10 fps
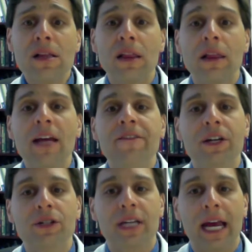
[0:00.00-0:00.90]
life
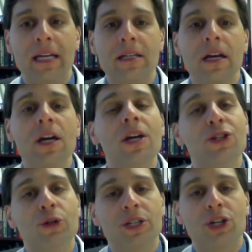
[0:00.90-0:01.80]
years gained
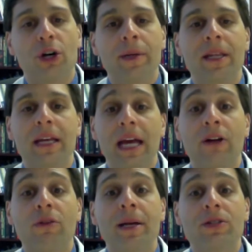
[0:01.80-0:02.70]
to determine the
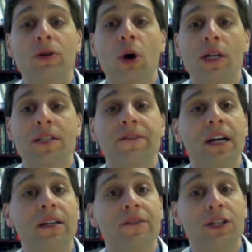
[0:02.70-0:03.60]
incremental
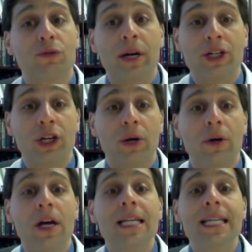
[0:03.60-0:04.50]
cost-effectiveness ratio
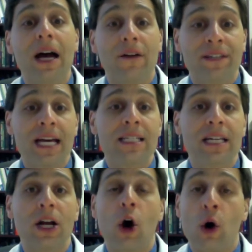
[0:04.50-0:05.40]
of
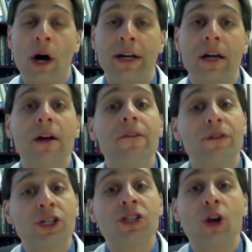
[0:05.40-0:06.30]
testing on
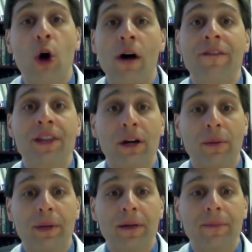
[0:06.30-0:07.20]
versus off
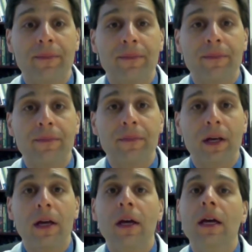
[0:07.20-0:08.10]
therapy.
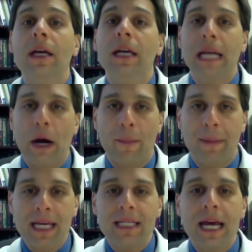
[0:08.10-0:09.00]
In our
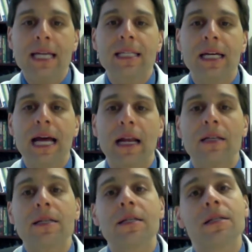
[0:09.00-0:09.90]
base case
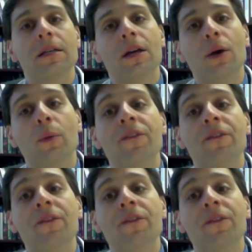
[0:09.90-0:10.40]
analysis, we